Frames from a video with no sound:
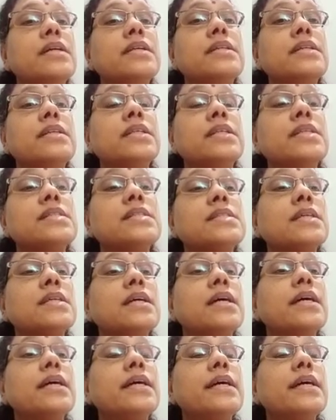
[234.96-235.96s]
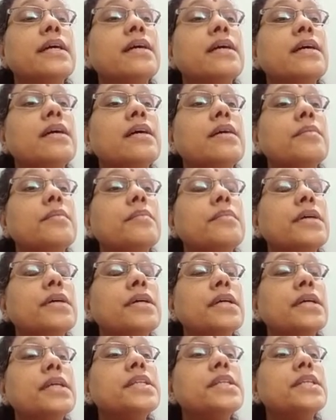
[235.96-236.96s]
It is
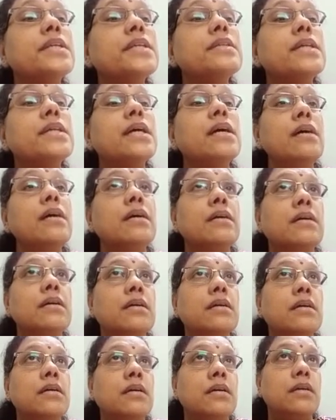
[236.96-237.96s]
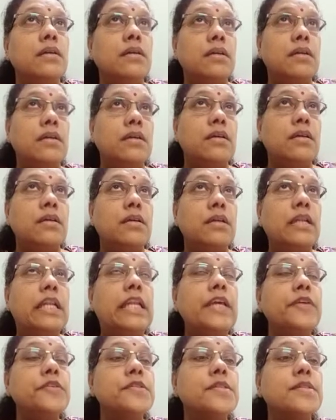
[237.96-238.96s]
eating the
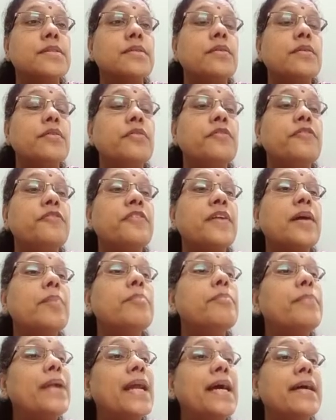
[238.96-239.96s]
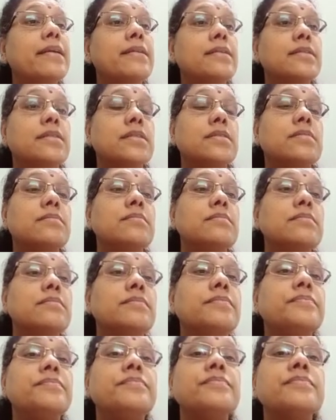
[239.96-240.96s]
leaves from plant.
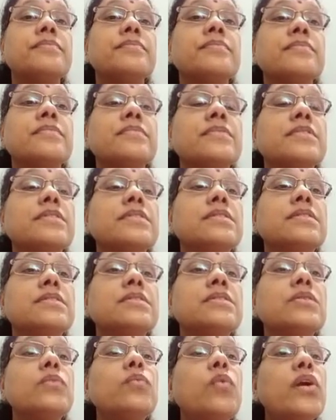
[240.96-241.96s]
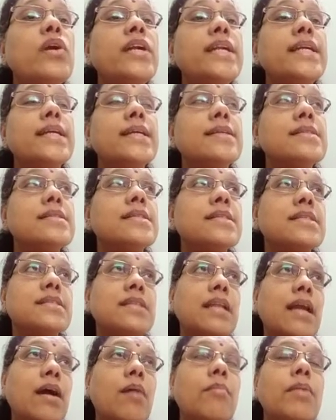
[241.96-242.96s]
So what is this
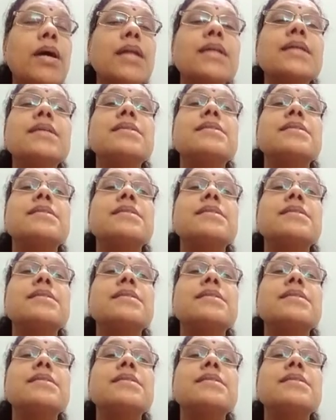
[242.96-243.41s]
Lamarckism?